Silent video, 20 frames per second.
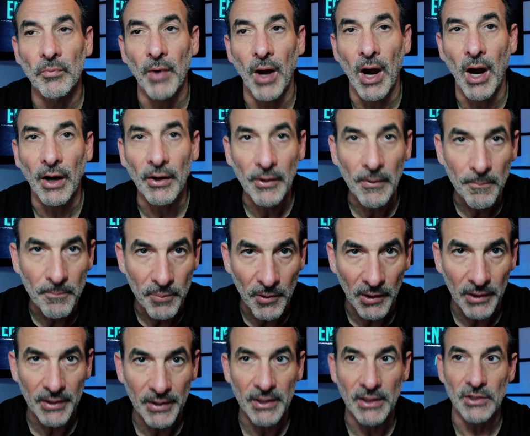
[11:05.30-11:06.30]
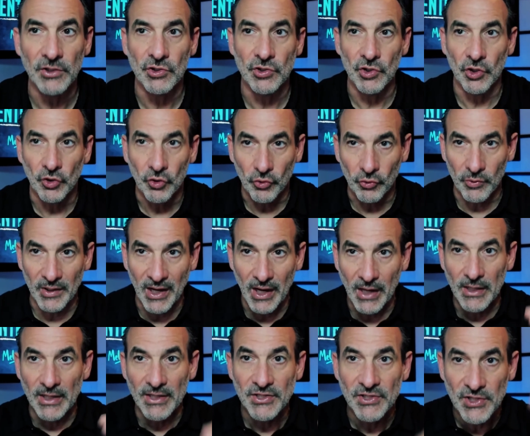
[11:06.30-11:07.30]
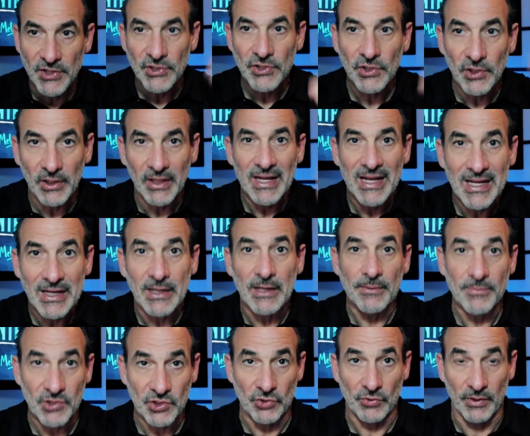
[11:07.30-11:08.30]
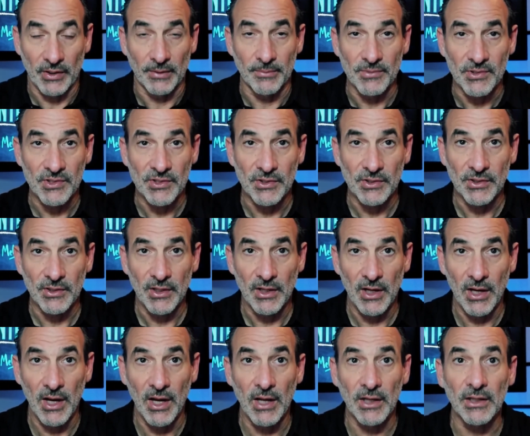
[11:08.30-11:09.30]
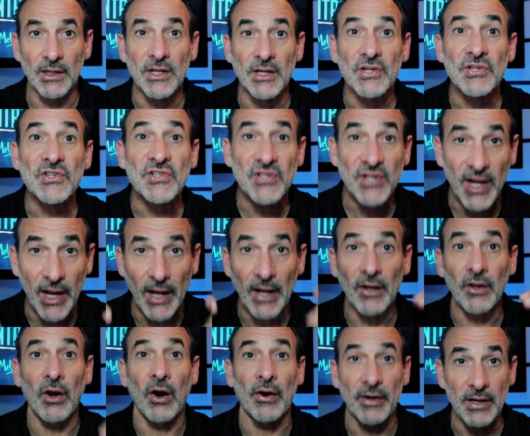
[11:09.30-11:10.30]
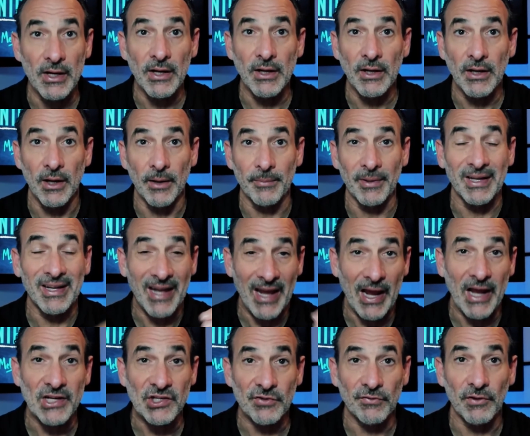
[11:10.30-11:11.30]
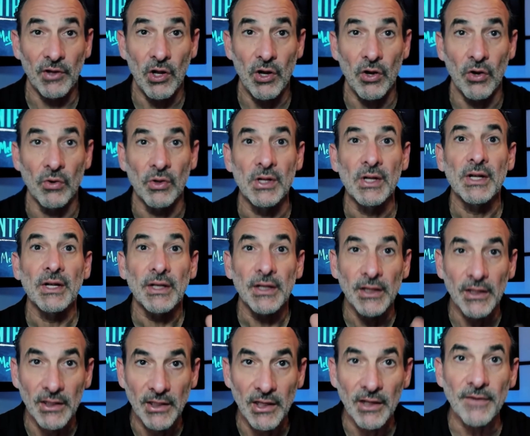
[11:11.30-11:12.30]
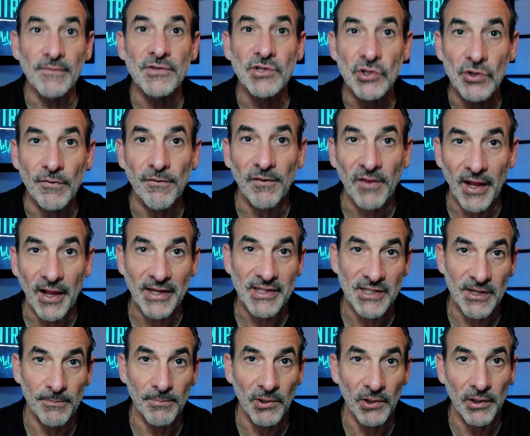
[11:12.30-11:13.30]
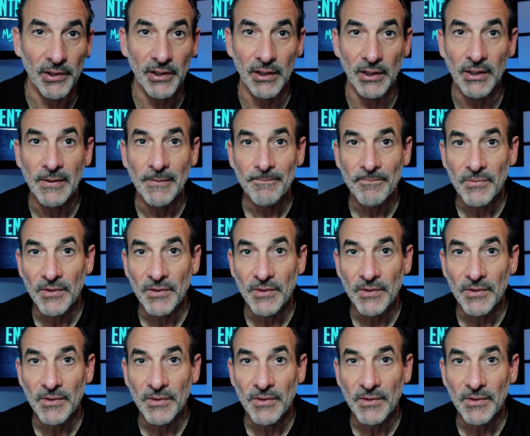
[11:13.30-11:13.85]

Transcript: Our ability to create additional income streams and scale our income and cash flow gives you flexibility